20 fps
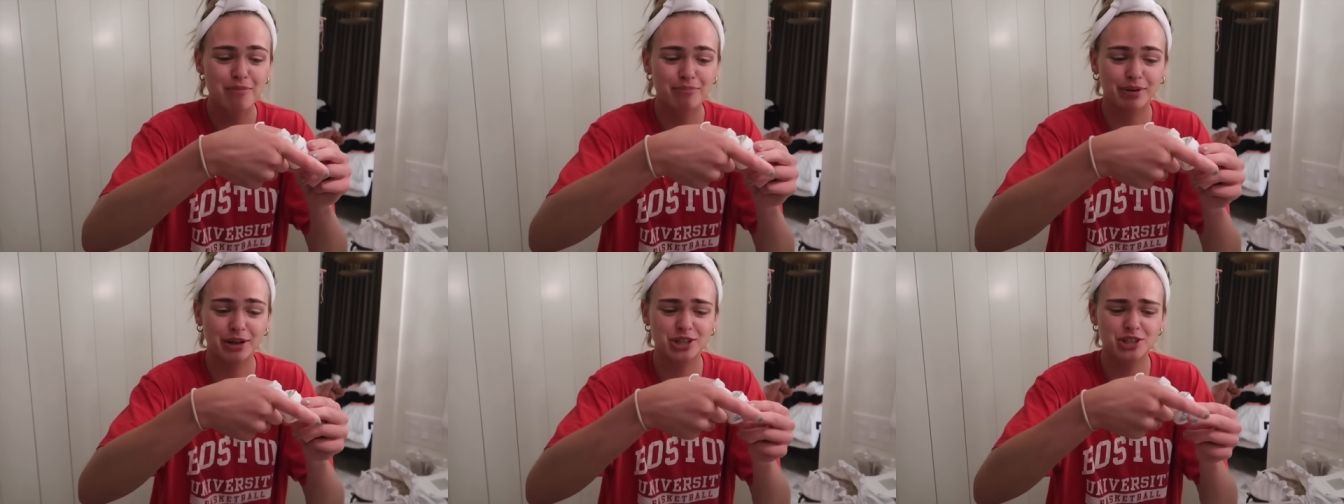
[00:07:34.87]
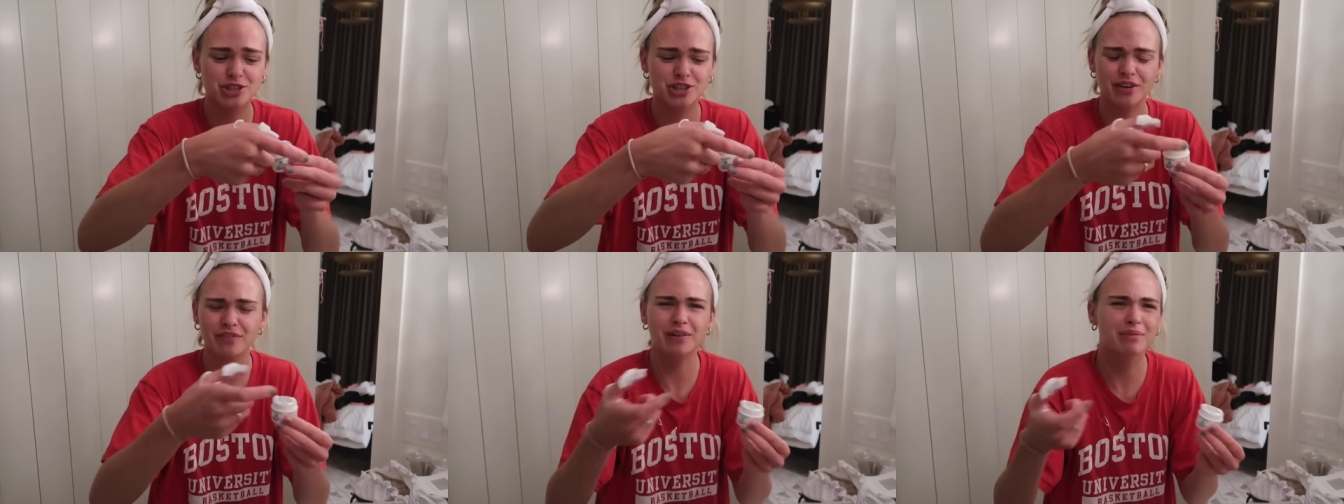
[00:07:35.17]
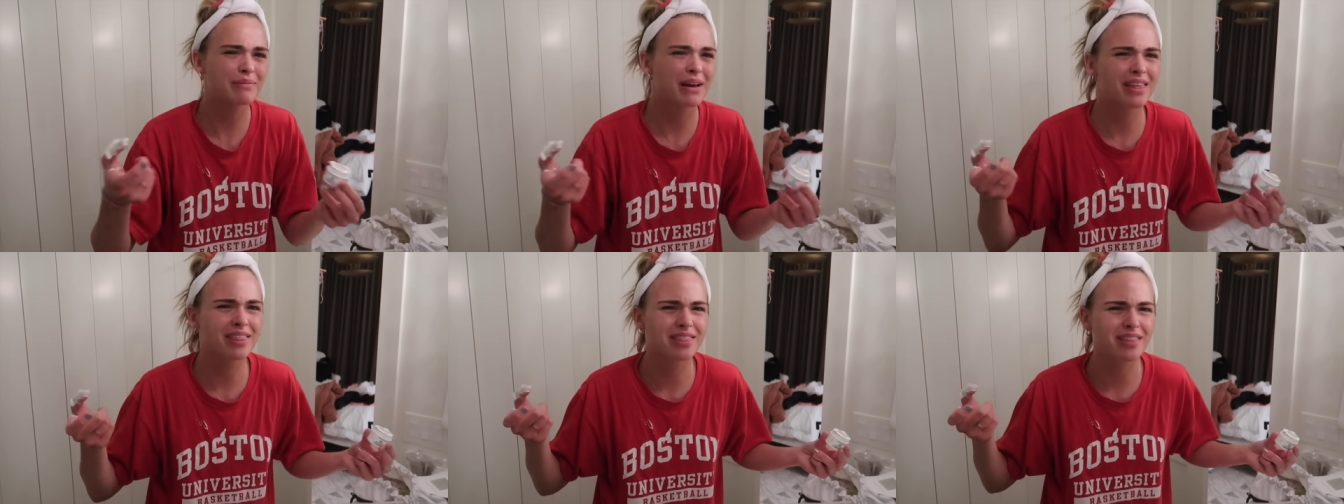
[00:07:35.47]
by
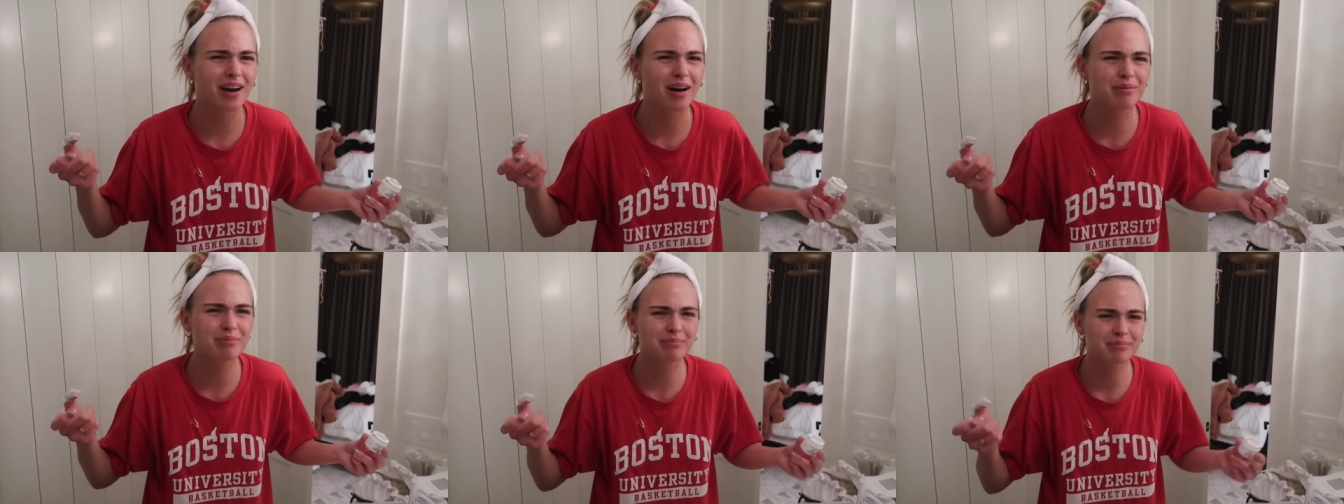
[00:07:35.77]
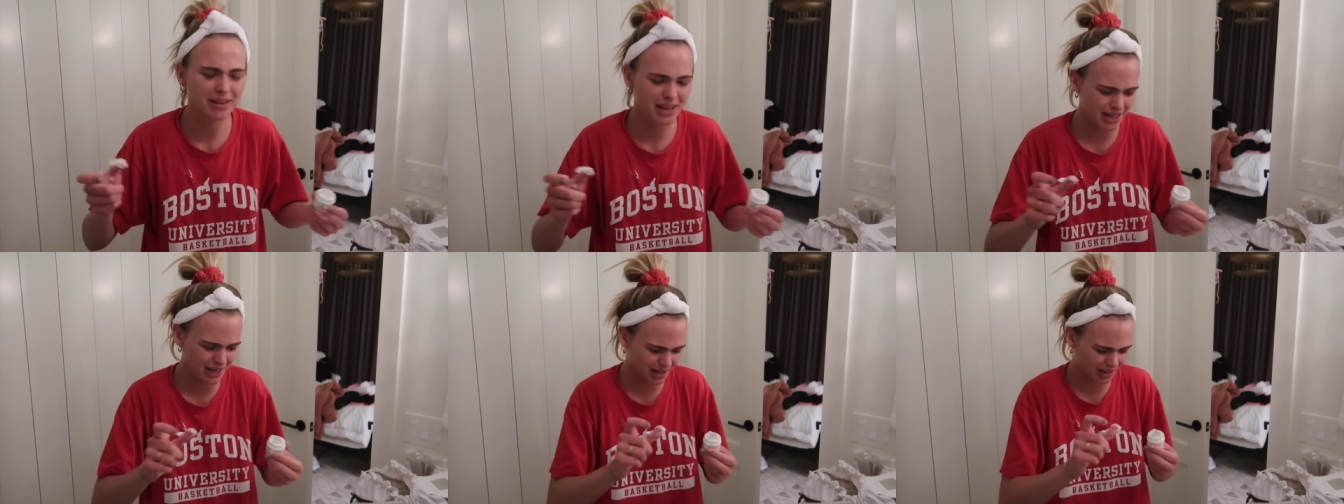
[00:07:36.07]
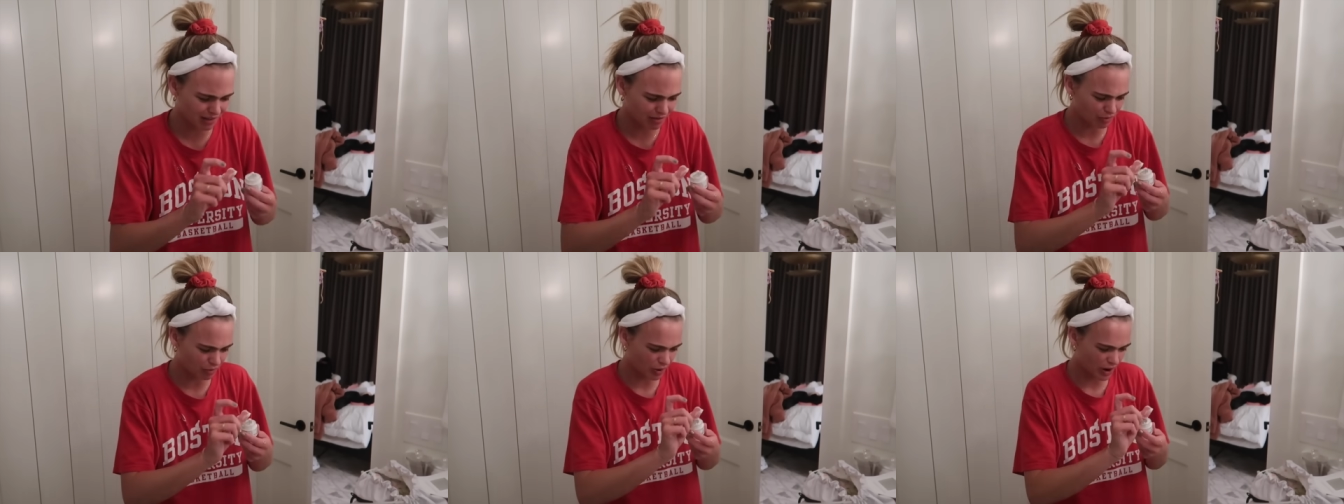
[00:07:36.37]
shoving my thumb in
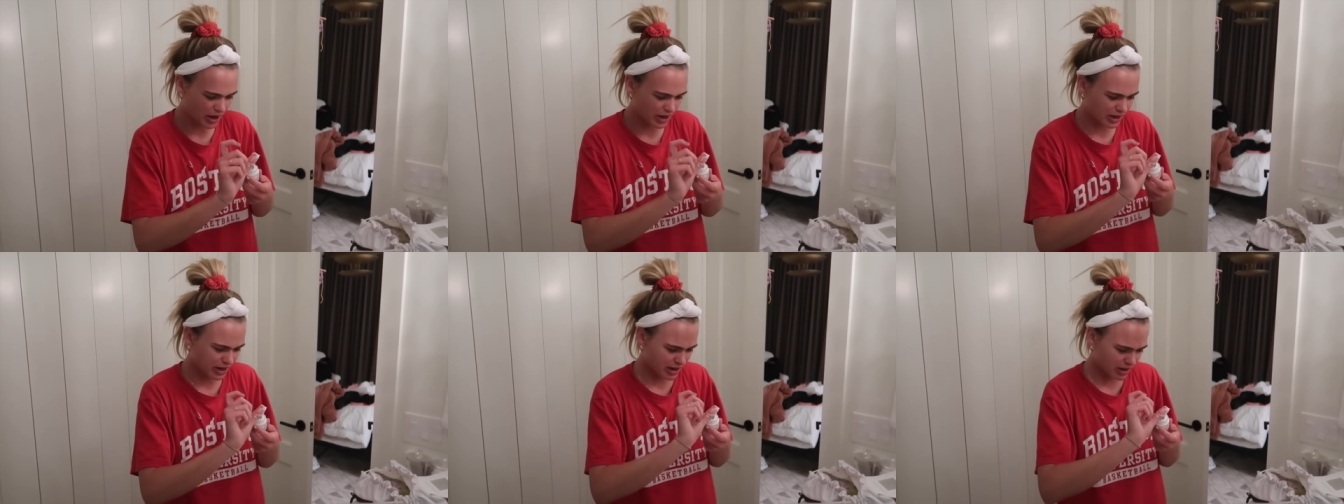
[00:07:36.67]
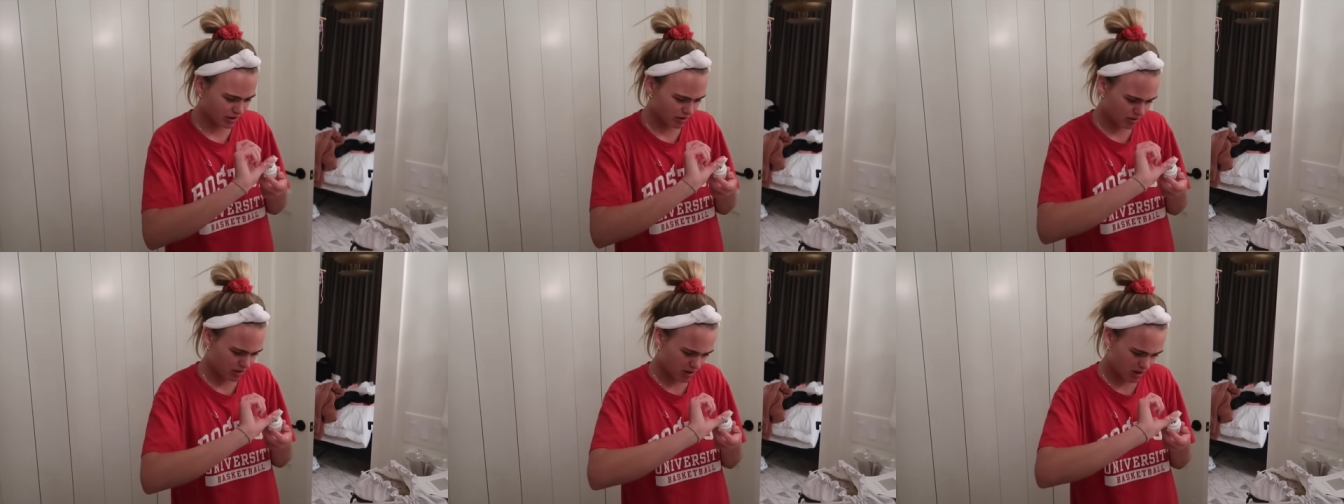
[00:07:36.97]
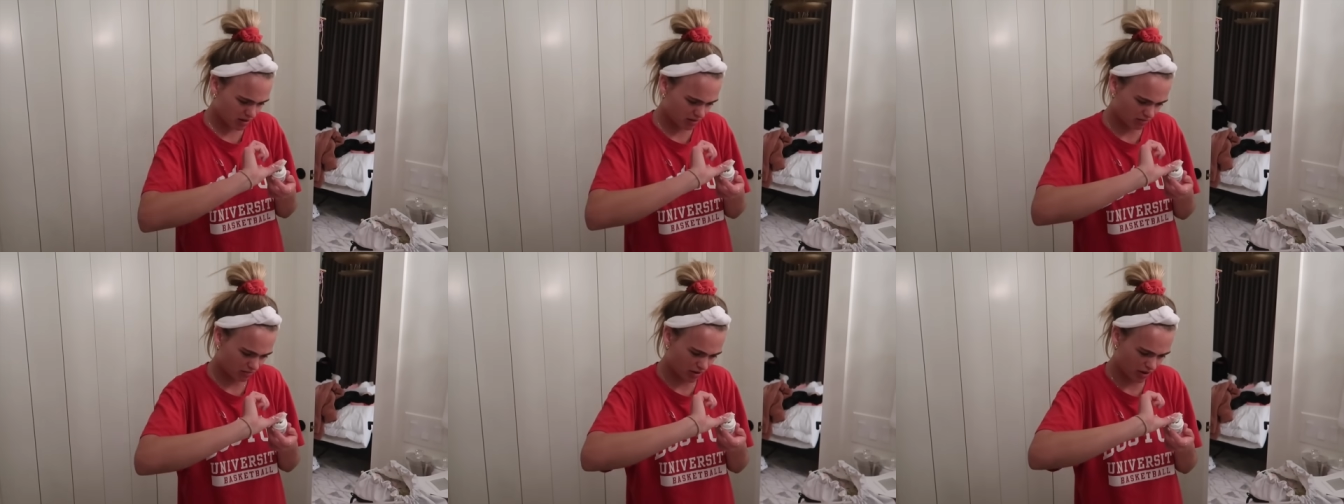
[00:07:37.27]
it. Why did I do
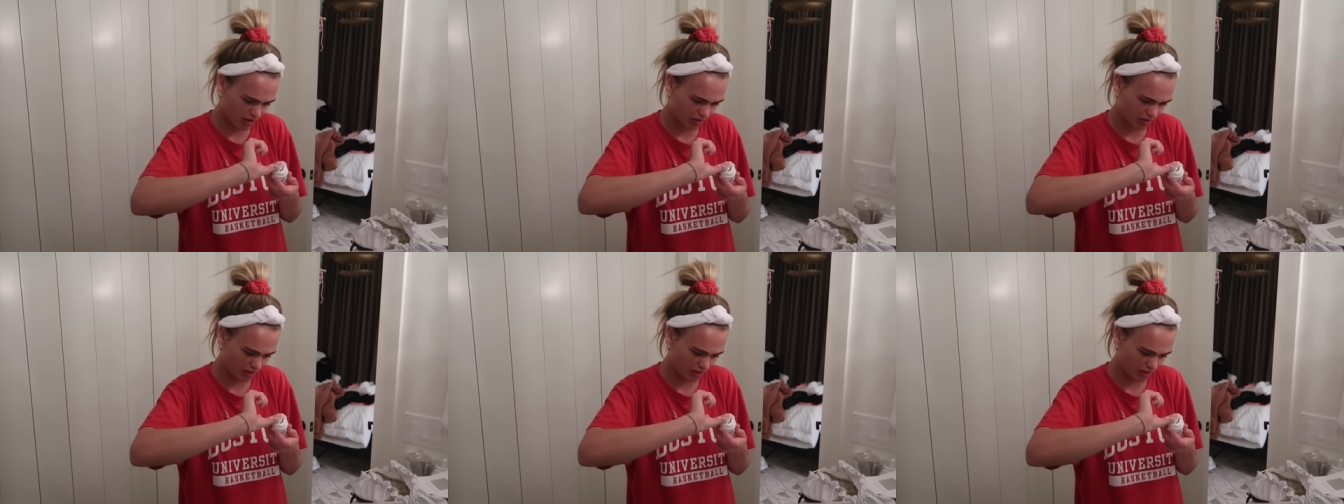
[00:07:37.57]
that?